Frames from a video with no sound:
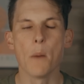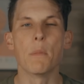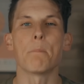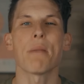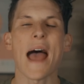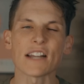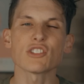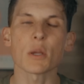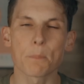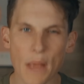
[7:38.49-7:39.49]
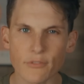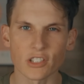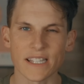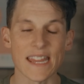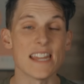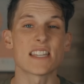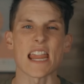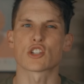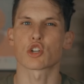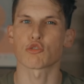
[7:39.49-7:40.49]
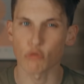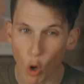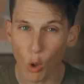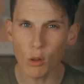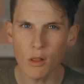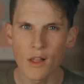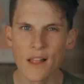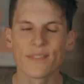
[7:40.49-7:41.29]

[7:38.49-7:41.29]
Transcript: But Patrick Beverly is a troll